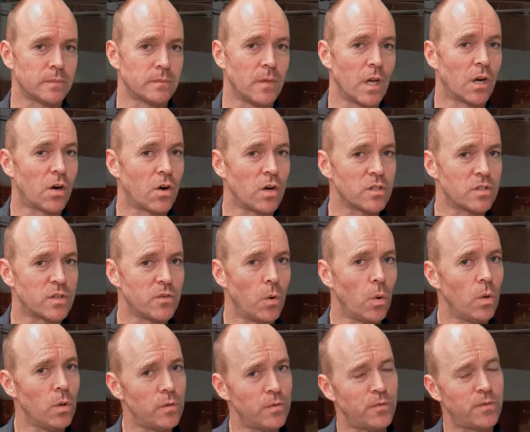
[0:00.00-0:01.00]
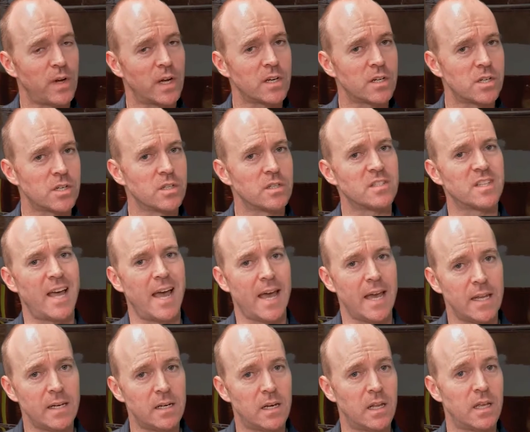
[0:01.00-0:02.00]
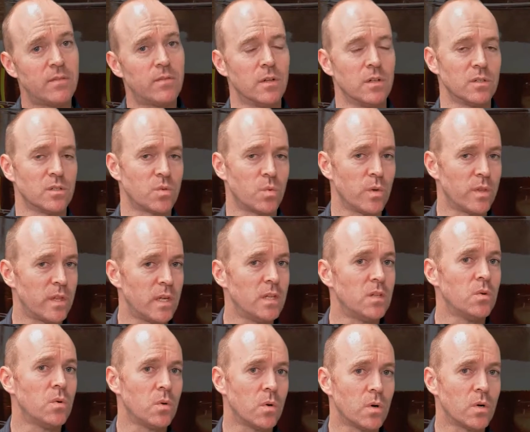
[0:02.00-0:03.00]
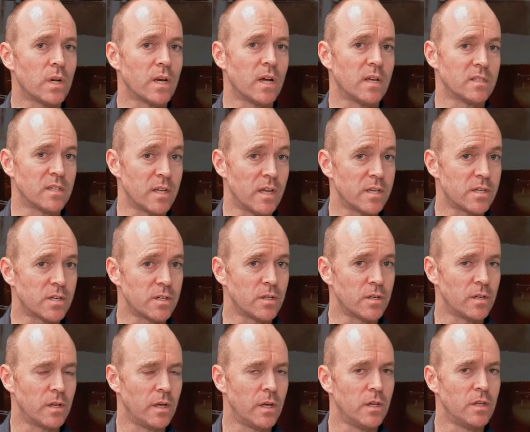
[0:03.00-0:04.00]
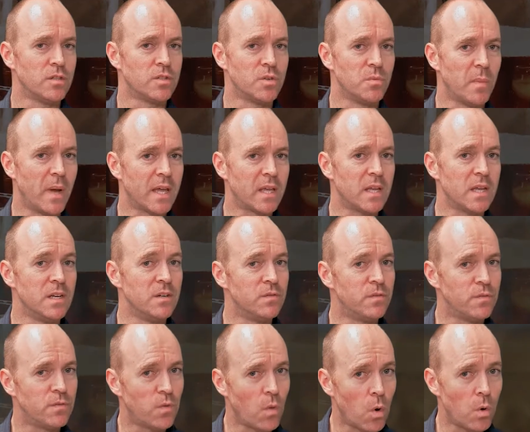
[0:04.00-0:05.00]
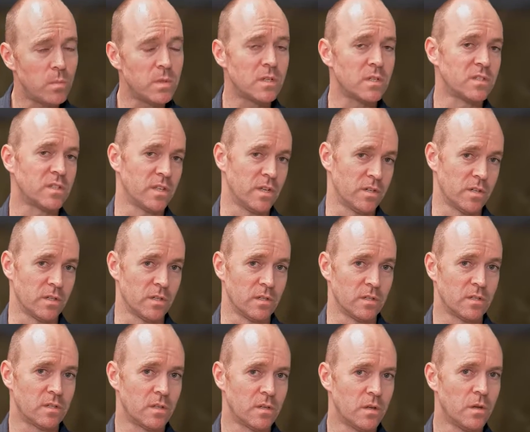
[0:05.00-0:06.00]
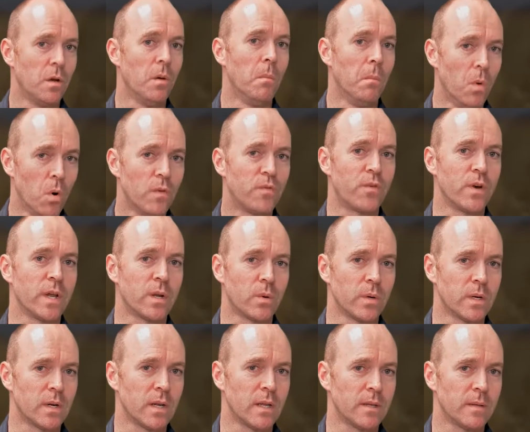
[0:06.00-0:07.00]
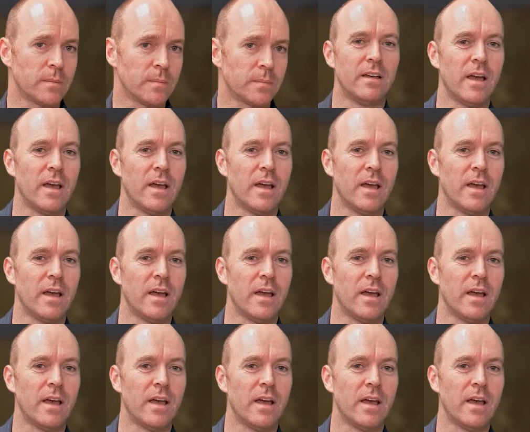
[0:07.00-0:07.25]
across all functions and levels within your organization to make informed decisions more frequently.